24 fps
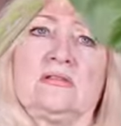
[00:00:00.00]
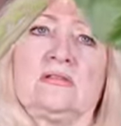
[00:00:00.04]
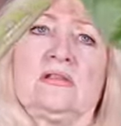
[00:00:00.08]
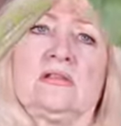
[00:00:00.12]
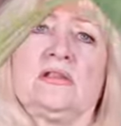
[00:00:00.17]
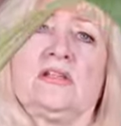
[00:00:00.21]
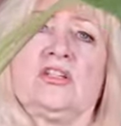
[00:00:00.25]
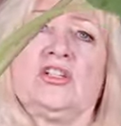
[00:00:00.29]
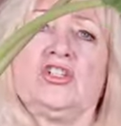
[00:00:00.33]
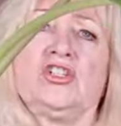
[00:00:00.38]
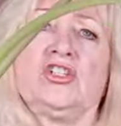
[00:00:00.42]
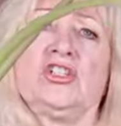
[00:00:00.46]
I
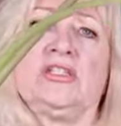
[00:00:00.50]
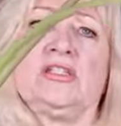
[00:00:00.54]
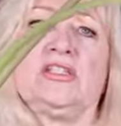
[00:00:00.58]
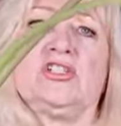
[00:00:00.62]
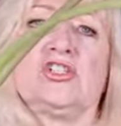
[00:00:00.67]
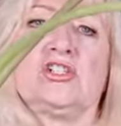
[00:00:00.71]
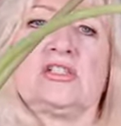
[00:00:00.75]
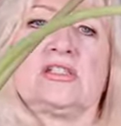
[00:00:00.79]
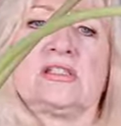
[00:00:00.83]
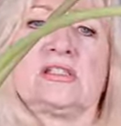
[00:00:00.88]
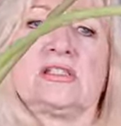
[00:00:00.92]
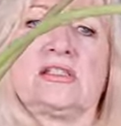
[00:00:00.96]
think she's
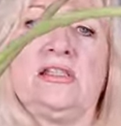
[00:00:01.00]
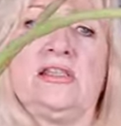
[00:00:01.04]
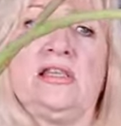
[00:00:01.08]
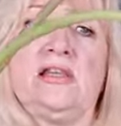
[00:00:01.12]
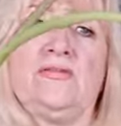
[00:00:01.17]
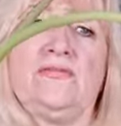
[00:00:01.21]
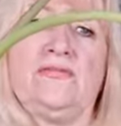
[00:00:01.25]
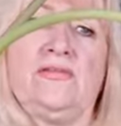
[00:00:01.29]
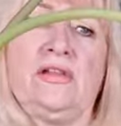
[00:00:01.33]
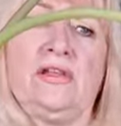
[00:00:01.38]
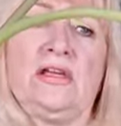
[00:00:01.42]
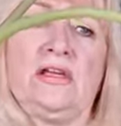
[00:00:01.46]
just
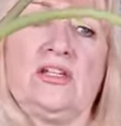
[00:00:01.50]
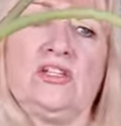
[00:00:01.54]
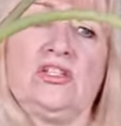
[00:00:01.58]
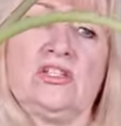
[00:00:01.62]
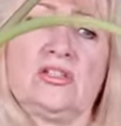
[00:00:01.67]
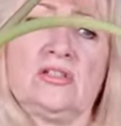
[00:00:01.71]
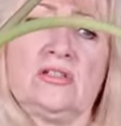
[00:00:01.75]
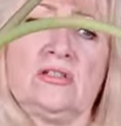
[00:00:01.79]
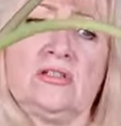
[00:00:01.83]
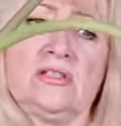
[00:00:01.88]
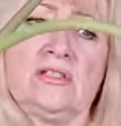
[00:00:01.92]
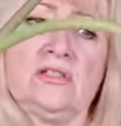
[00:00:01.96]
lovely.
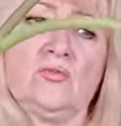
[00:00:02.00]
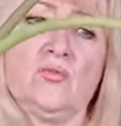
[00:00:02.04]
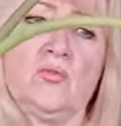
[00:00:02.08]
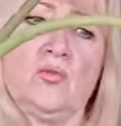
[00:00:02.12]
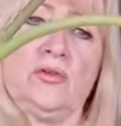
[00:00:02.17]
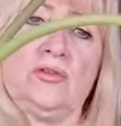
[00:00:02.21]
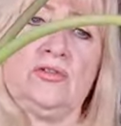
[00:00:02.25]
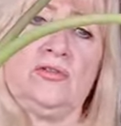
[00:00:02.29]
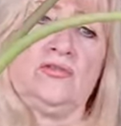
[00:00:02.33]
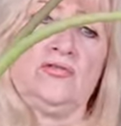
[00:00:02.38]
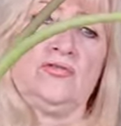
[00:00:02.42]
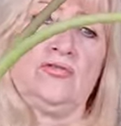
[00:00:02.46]
She's got these
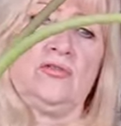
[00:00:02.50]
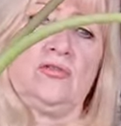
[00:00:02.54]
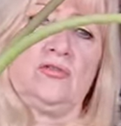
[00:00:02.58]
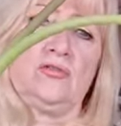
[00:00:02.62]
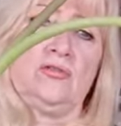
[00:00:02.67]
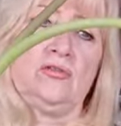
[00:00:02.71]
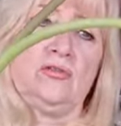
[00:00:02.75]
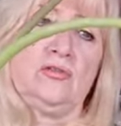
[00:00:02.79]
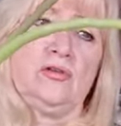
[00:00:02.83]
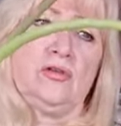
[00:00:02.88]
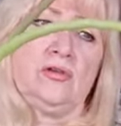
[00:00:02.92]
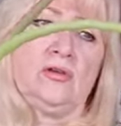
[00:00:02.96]

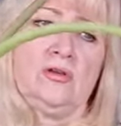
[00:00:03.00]
wonderful